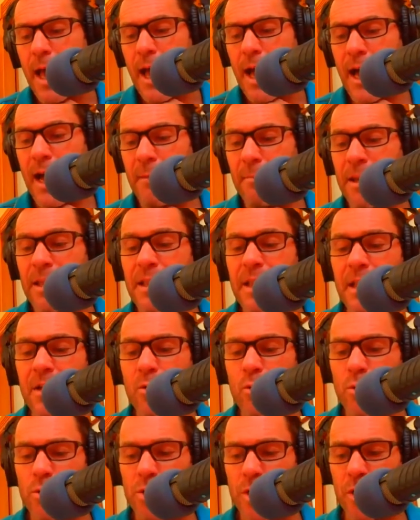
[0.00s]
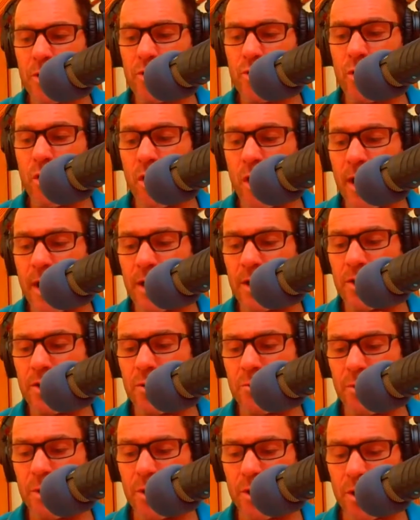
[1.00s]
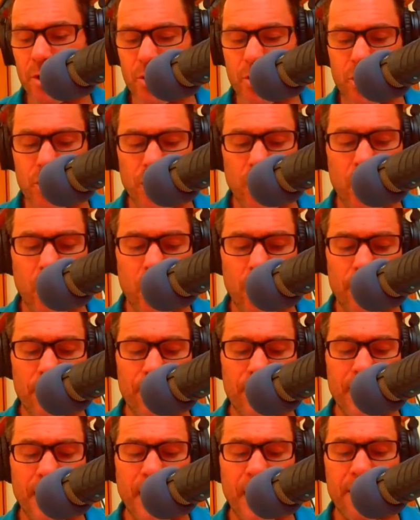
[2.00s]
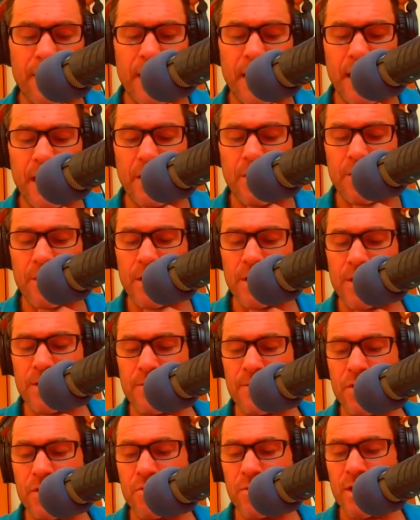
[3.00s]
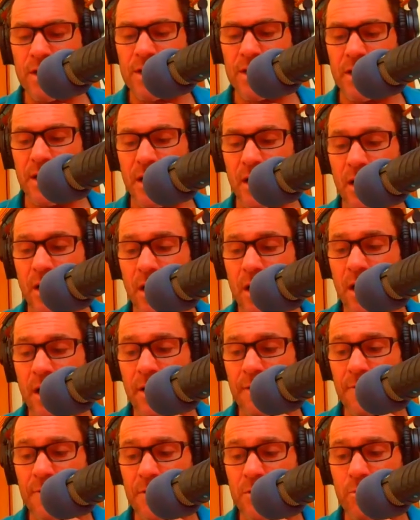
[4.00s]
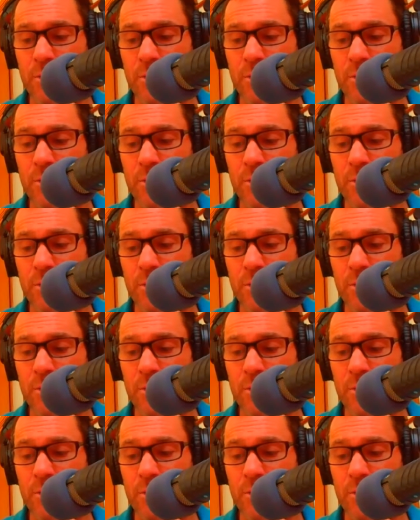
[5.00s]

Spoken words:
And then also trying to reduce a lot of the other areas of stress in our lives,